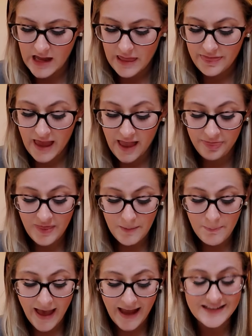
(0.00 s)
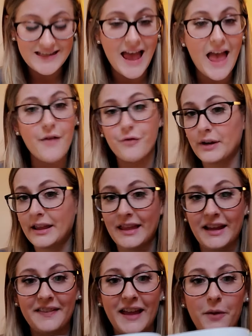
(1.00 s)
Then they packed
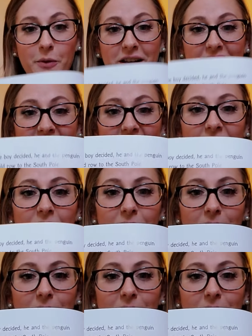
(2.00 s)
everything they would need.